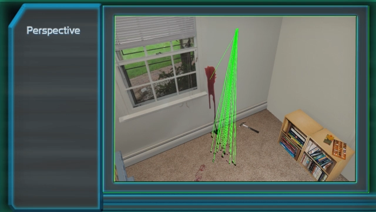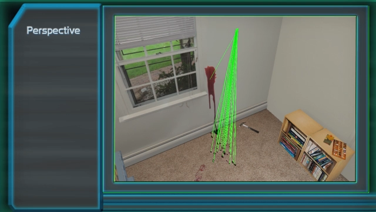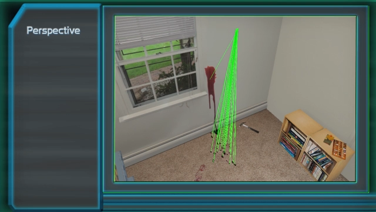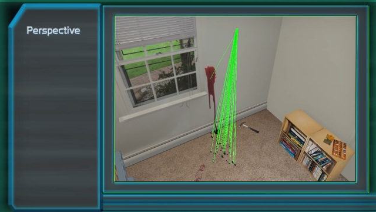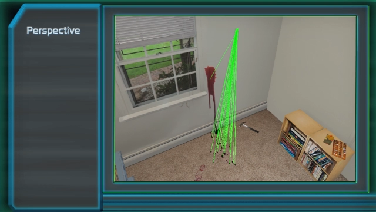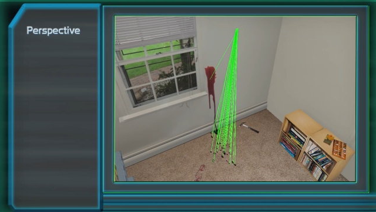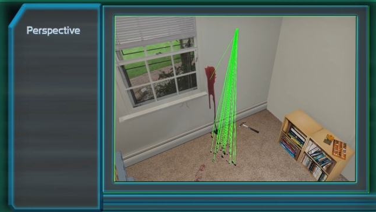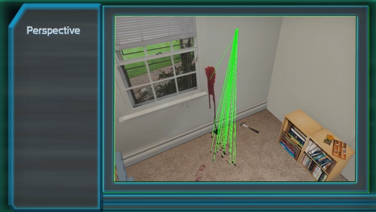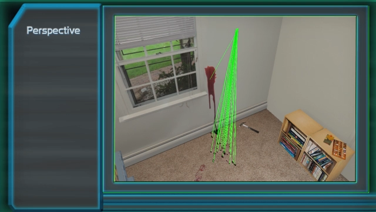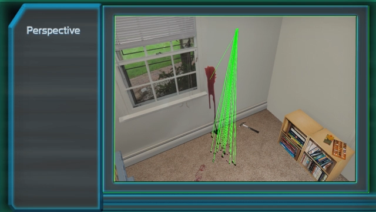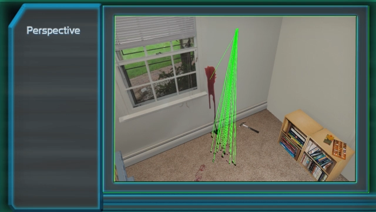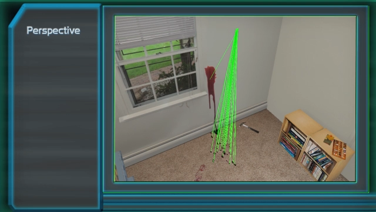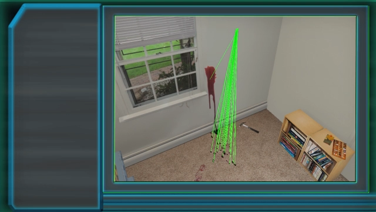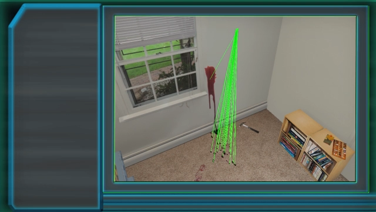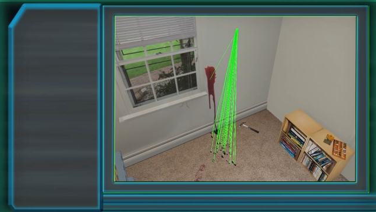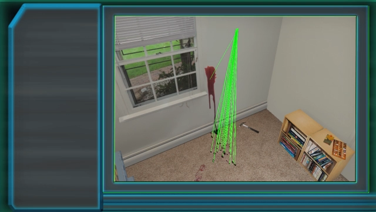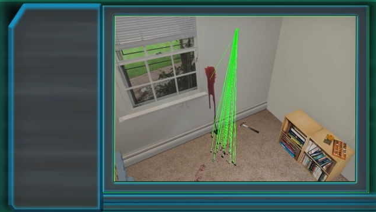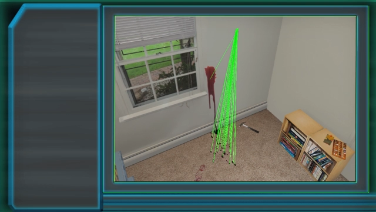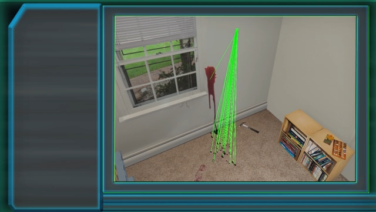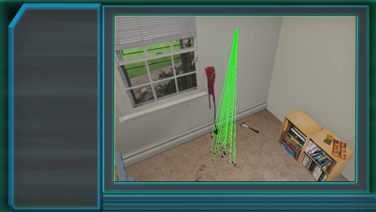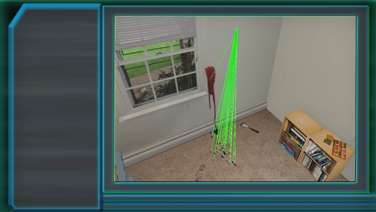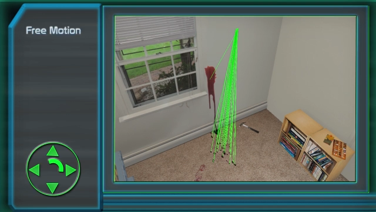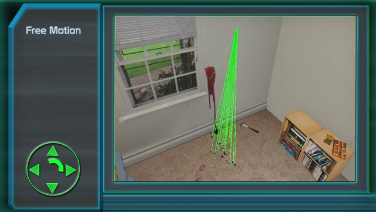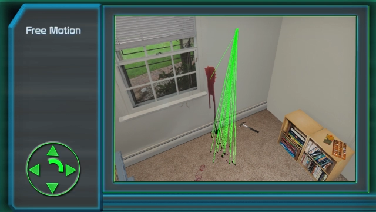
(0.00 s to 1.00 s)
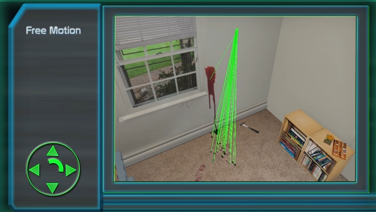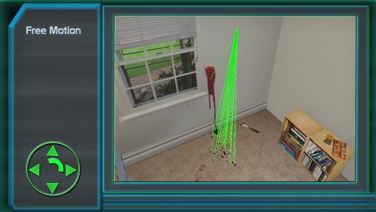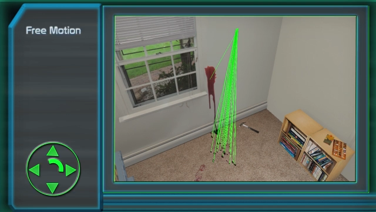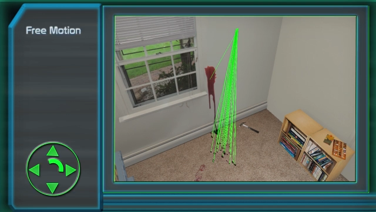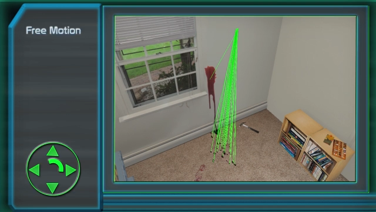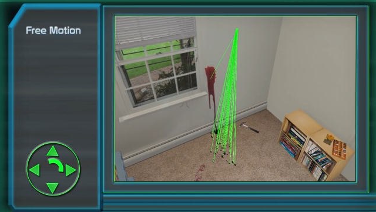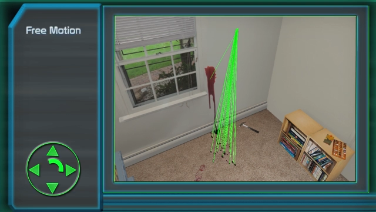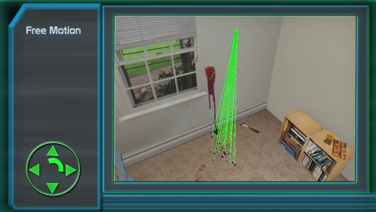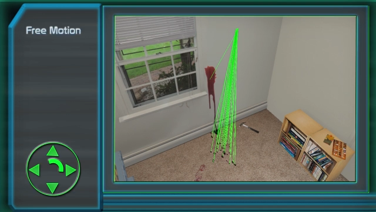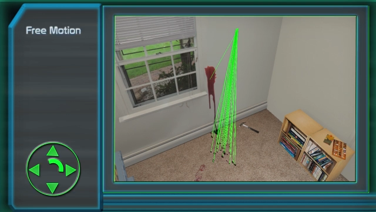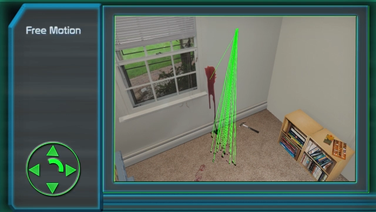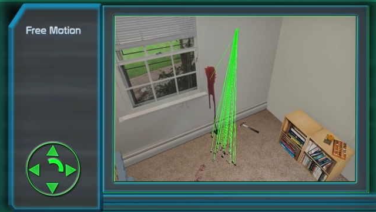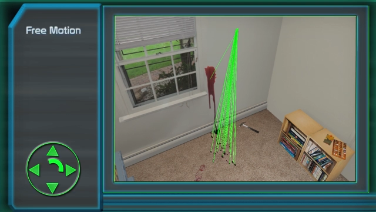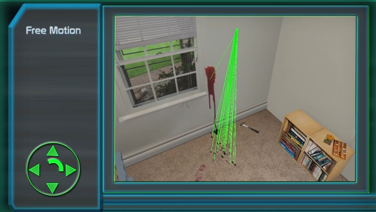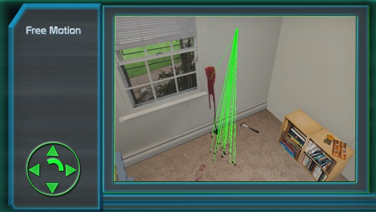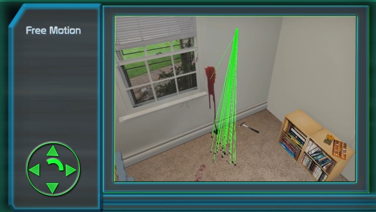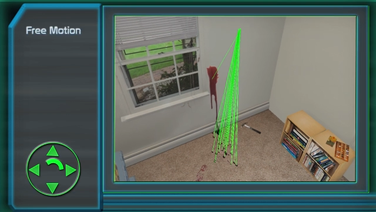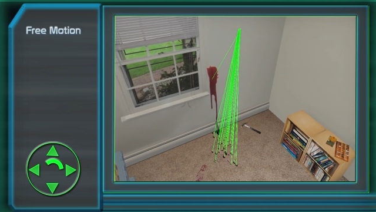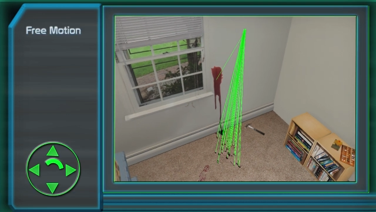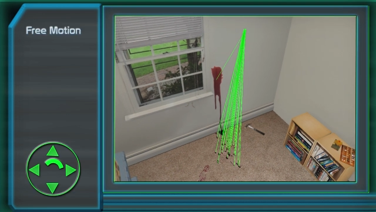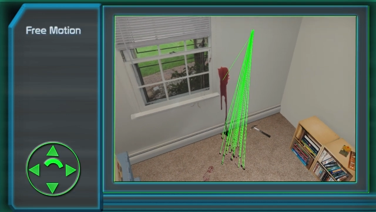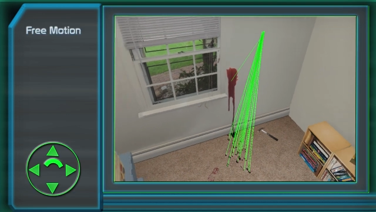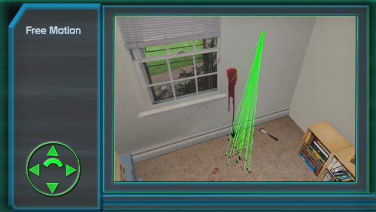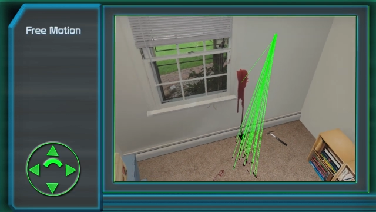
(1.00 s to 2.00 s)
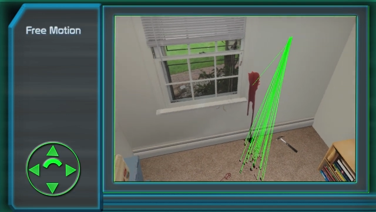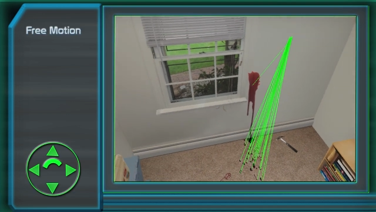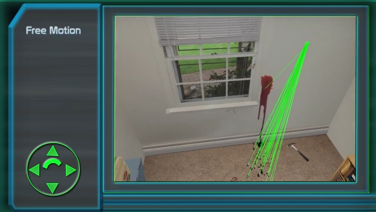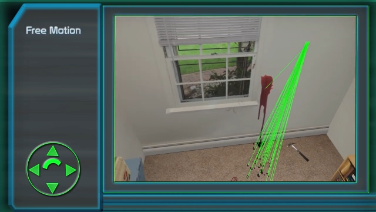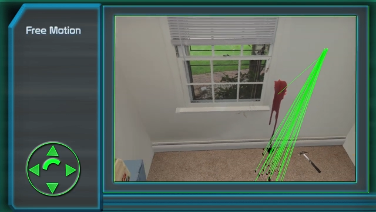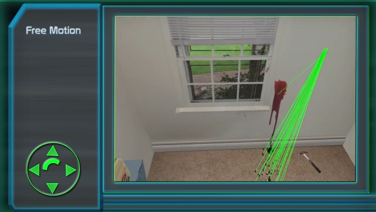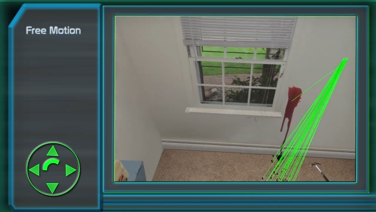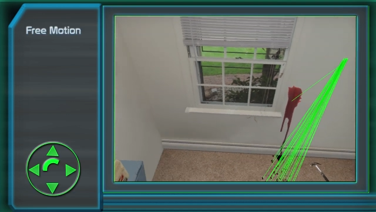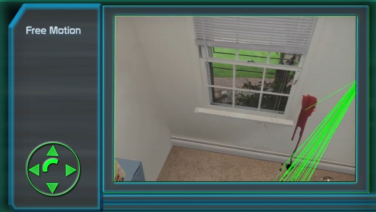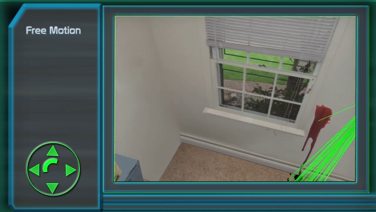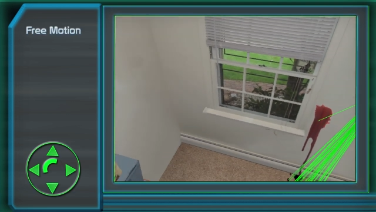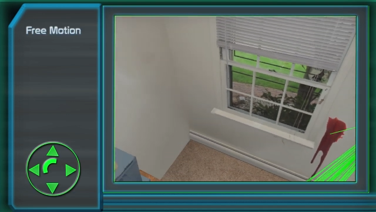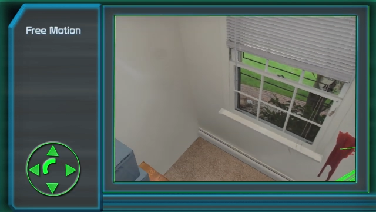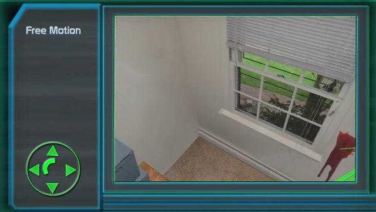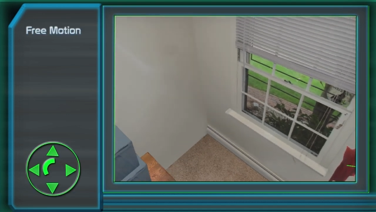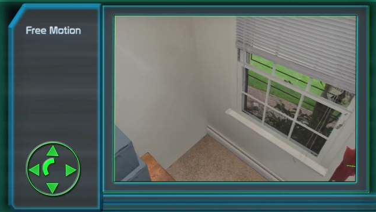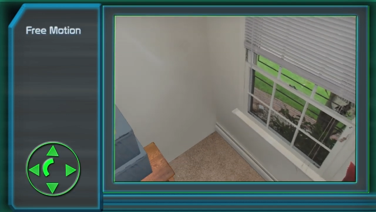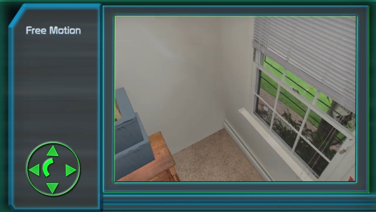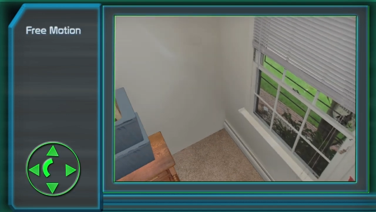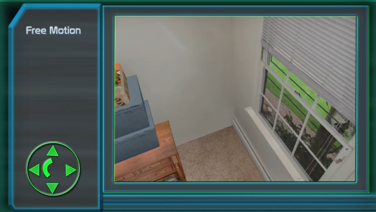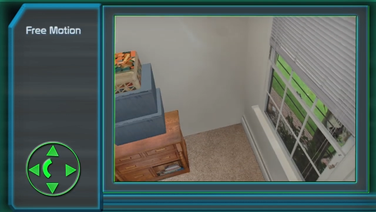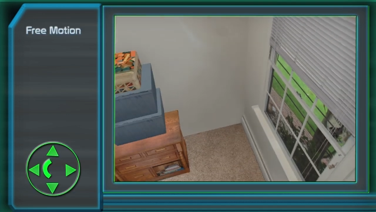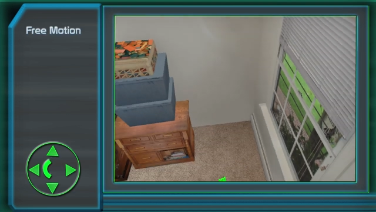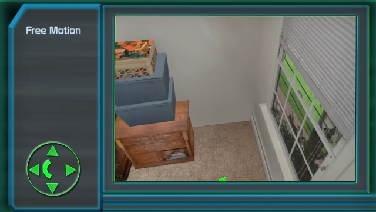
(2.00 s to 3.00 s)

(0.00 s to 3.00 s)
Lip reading: (no speaker visible)